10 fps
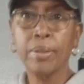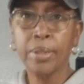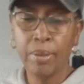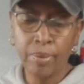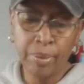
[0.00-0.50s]

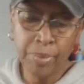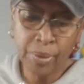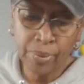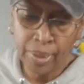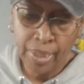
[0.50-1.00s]
See what I'm
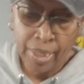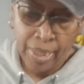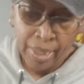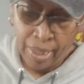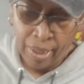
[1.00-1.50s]
doing?
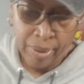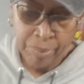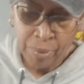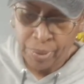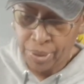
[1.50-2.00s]
All
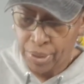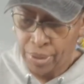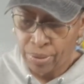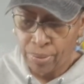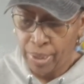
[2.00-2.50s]
I'm doing is
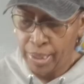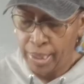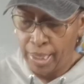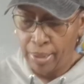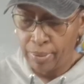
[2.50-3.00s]
just straighten
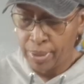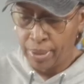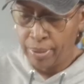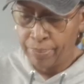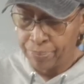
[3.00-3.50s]
it out
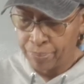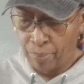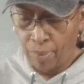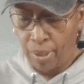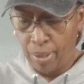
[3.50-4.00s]
some.
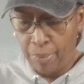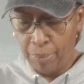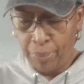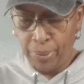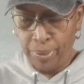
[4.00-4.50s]
I'm going
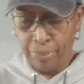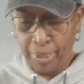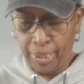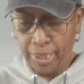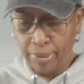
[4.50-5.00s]
to pull it
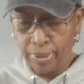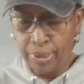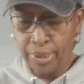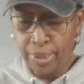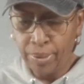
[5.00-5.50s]
back out a
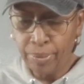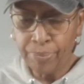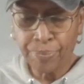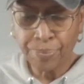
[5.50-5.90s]
little.